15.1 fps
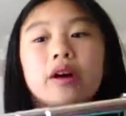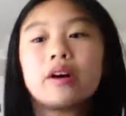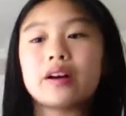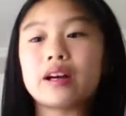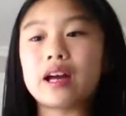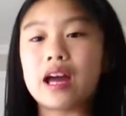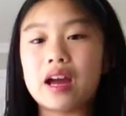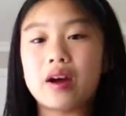
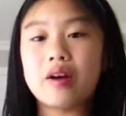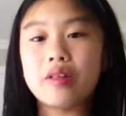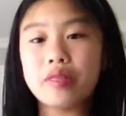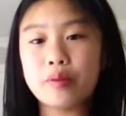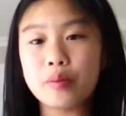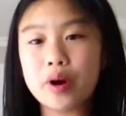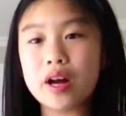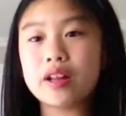Okay,
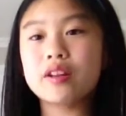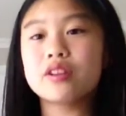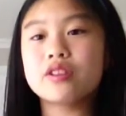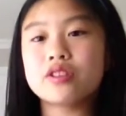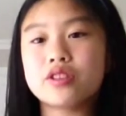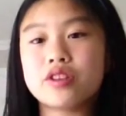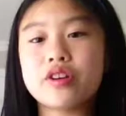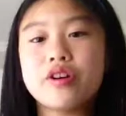one,
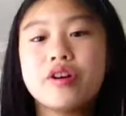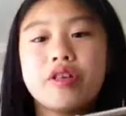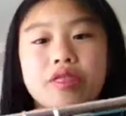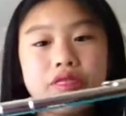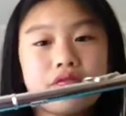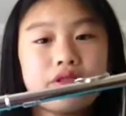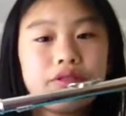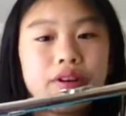two,
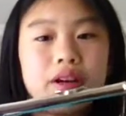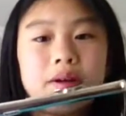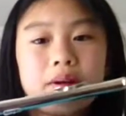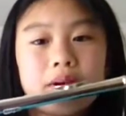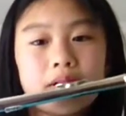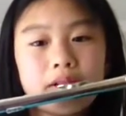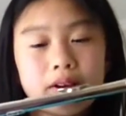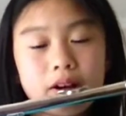three,
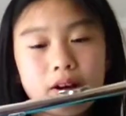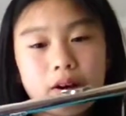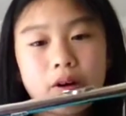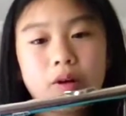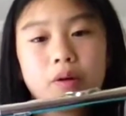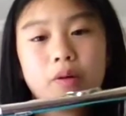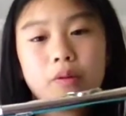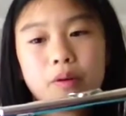
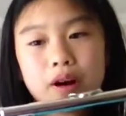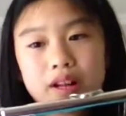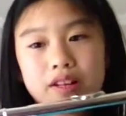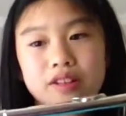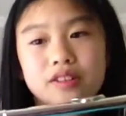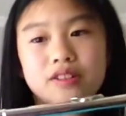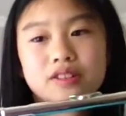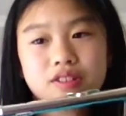go.
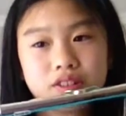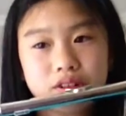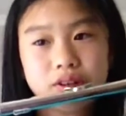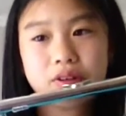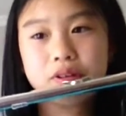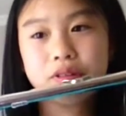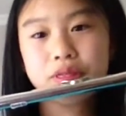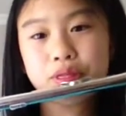One,
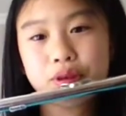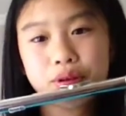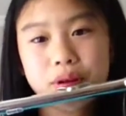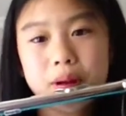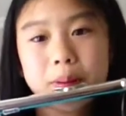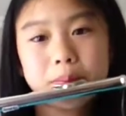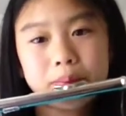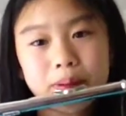two,
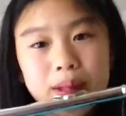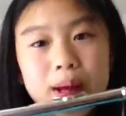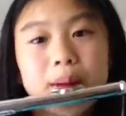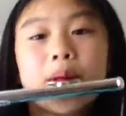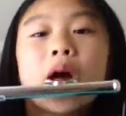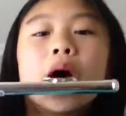three, play.